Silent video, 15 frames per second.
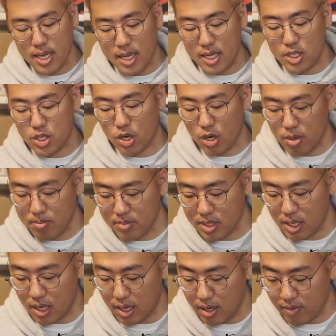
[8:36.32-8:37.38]
In
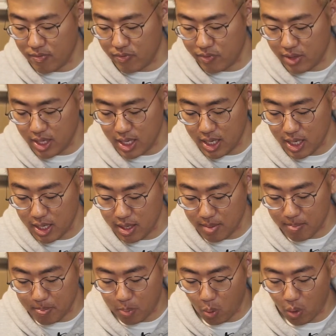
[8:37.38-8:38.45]
terms of the
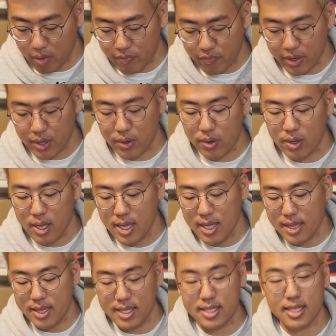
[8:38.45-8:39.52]
board feel,
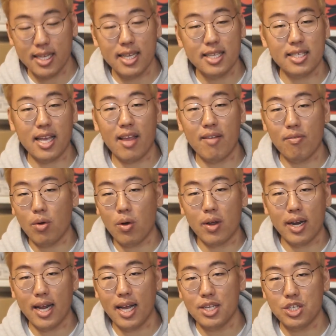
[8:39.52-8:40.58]
this is a
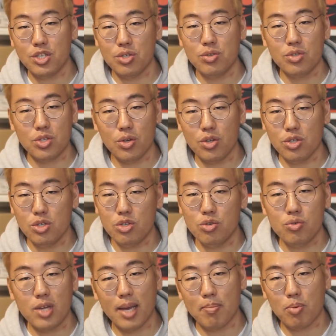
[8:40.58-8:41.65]
vulcanized shoe, so you
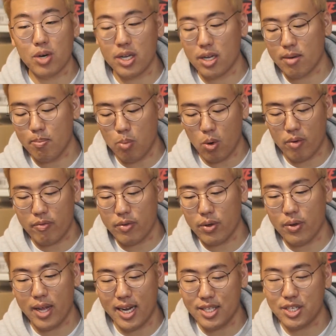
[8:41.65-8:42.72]
do get pretty good board
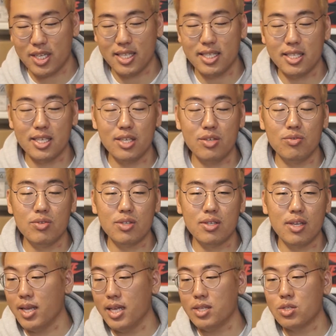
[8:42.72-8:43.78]
feel. And as you can see,
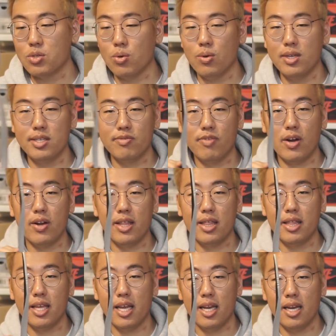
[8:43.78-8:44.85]
insole is very
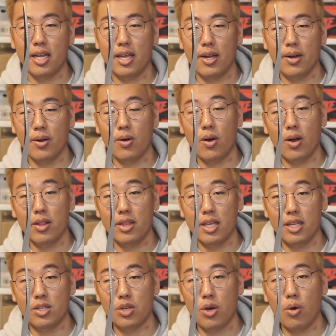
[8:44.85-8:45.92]
thin here on
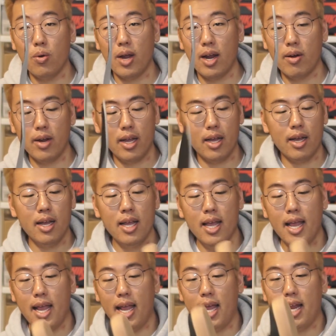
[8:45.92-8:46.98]
the toe area,
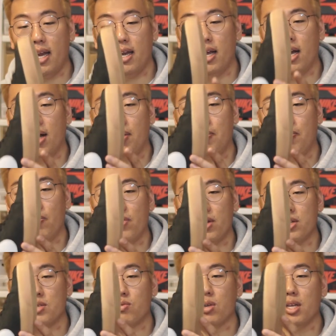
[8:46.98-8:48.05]
and
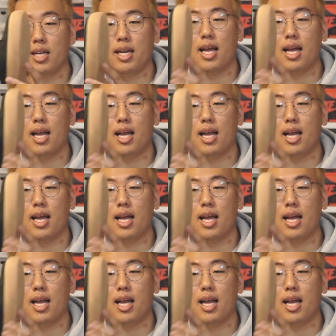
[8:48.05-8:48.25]
there's really